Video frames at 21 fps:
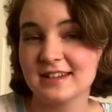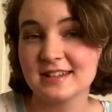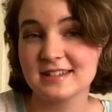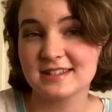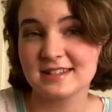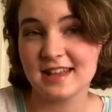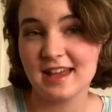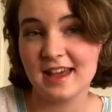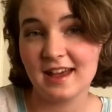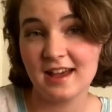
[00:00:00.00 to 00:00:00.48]
to
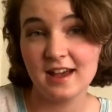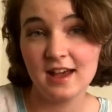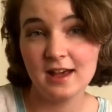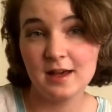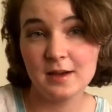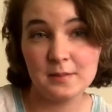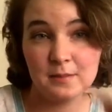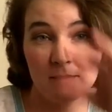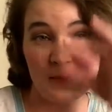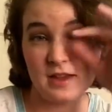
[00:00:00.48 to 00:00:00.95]
say,
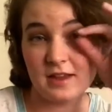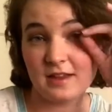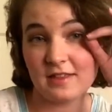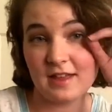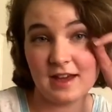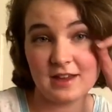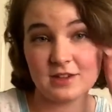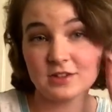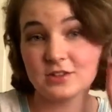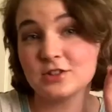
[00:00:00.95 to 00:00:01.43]
make
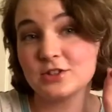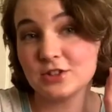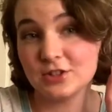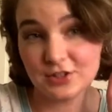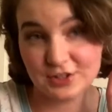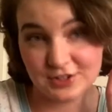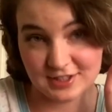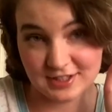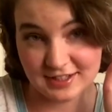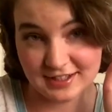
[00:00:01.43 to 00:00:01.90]
that
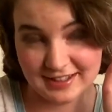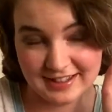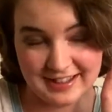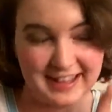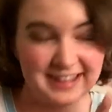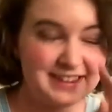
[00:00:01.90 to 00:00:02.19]
dirty.